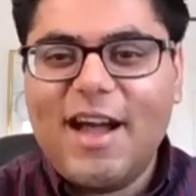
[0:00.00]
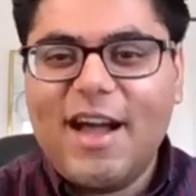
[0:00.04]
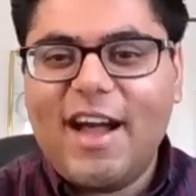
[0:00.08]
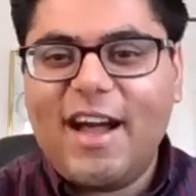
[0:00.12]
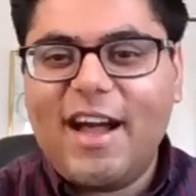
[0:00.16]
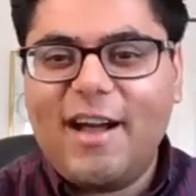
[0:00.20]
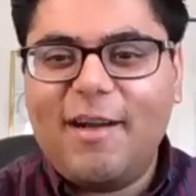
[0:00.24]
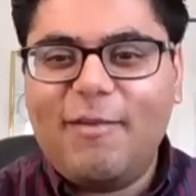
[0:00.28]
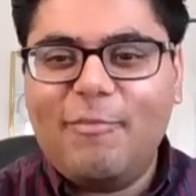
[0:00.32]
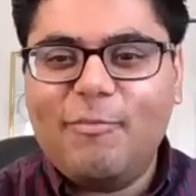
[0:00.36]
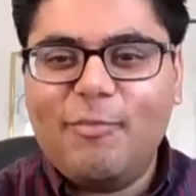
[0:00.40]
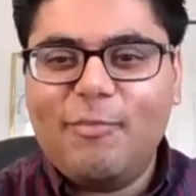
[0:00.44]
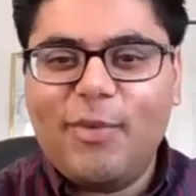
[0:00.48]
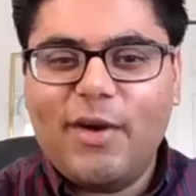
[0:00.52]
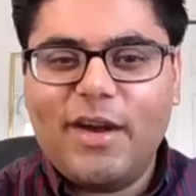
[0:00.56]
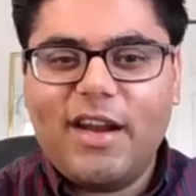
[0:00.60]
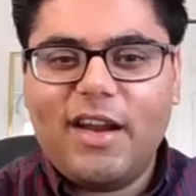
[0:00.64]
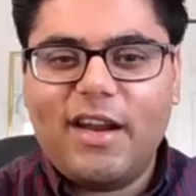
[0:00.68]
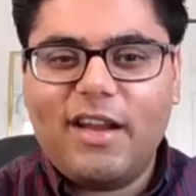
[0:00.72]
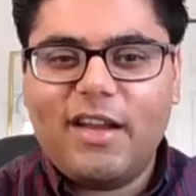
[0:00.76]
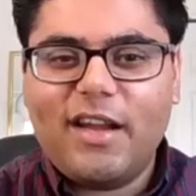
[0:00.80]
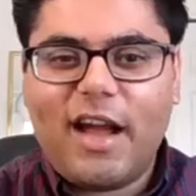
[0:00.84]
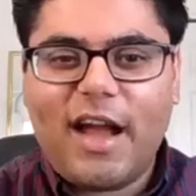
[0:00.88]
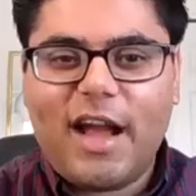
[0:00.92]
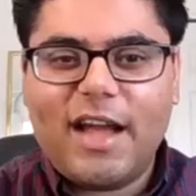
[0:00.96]

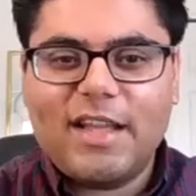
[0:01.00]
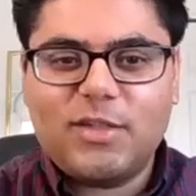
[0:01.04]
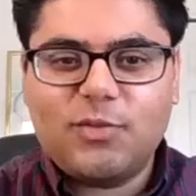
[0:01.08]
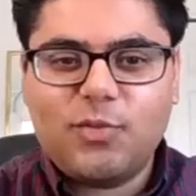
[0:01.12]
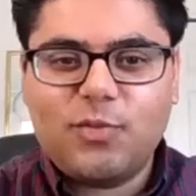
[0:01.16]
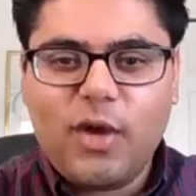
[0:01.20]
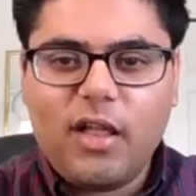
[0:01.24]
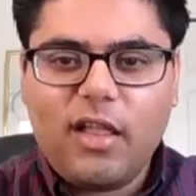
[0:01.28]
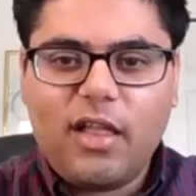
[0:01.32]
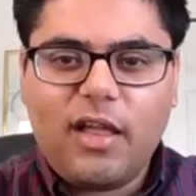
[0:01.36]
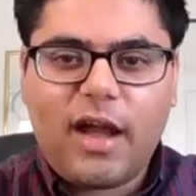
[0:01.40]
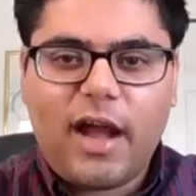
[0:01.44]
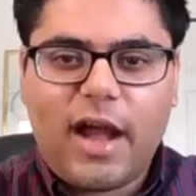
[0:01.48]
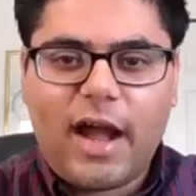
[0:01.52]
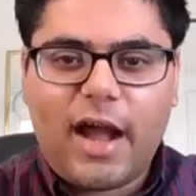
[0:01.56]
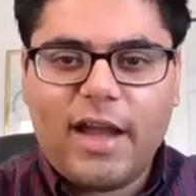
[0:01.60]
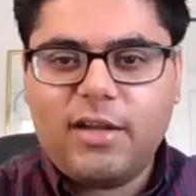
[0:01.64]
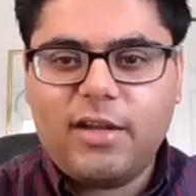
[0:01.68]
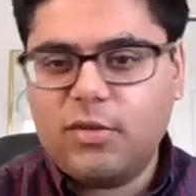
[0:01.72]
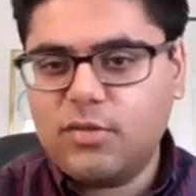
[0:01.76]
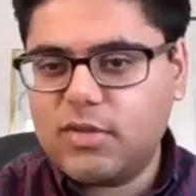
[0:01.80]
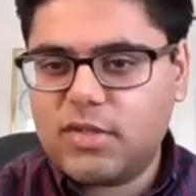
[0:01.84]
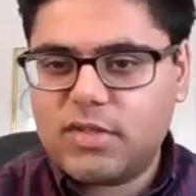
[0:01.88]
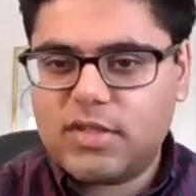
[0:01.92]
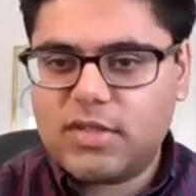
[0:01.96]
But as well, I
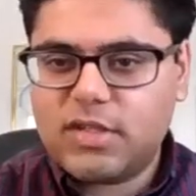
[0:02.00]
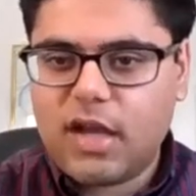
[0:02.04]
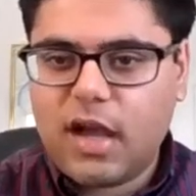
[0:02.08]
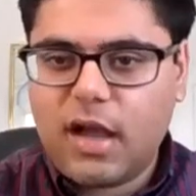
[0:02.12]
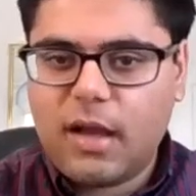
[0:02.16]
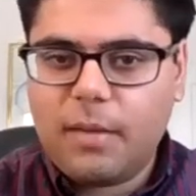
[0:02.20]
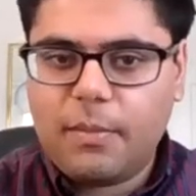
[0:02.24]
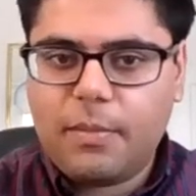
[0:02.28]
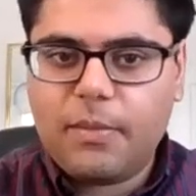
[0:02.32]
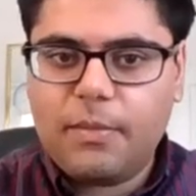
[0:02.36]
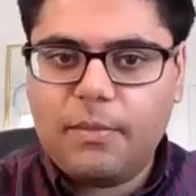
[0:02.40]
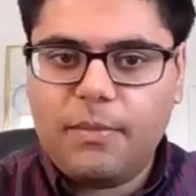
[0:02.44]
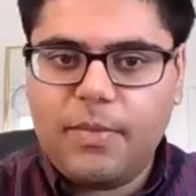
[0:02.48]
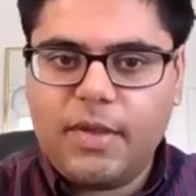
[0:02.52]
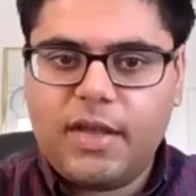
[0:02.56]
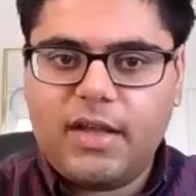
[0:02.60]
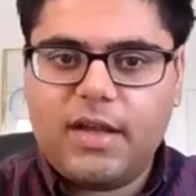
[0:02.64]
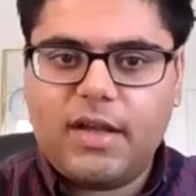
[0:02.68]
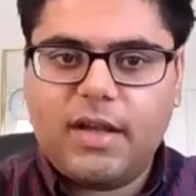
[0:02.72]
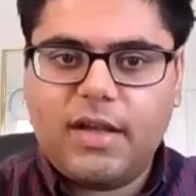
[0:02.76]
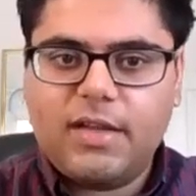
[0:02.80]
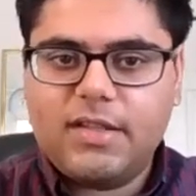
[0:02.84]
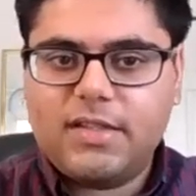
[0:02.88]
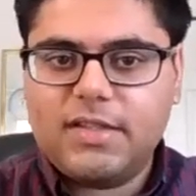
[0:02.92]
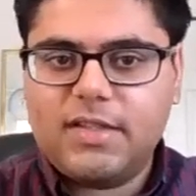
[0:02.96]
don't stop
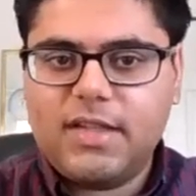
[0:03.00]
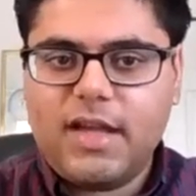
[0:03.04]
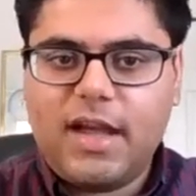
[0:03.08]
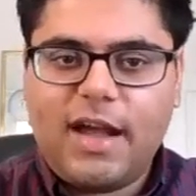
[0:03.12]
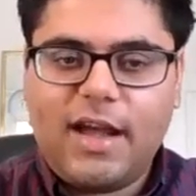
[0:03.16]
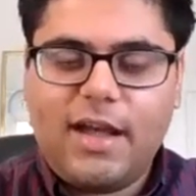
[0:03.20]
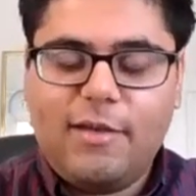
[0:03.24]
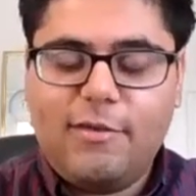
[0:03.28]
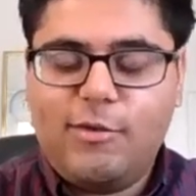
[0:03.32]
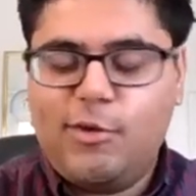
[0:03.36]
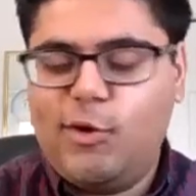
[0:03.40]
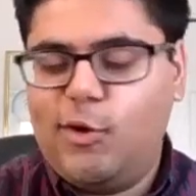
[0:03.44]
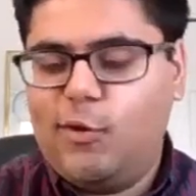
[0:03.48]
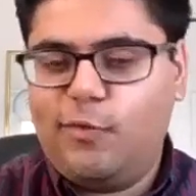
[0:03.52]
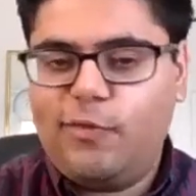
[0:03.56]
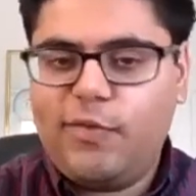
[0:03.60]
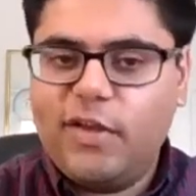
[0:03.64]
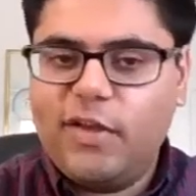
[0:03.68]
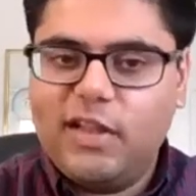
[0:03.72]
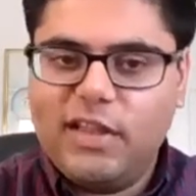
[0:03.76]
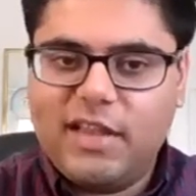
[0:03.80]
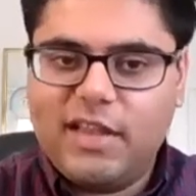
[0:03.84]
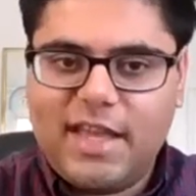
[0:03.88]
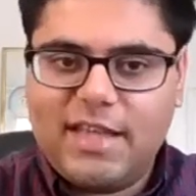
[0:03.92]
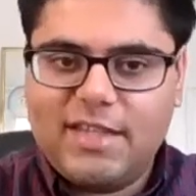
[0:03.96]
because I
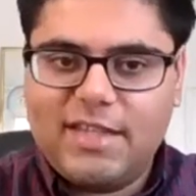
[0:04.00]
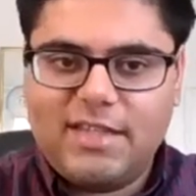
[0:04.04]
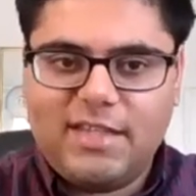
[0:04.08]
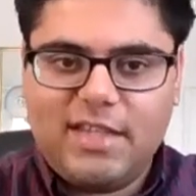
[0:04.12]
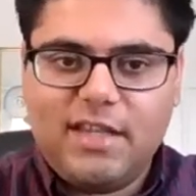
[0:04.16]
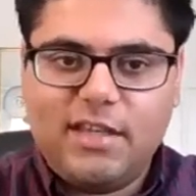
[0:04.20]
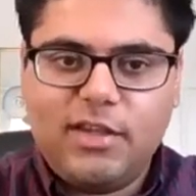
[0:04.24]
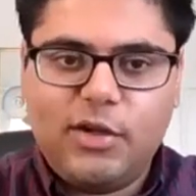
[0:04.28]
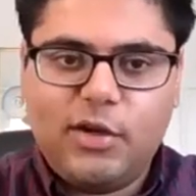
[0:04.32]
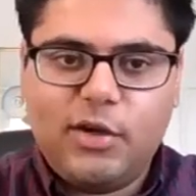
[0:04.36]
feel lazy.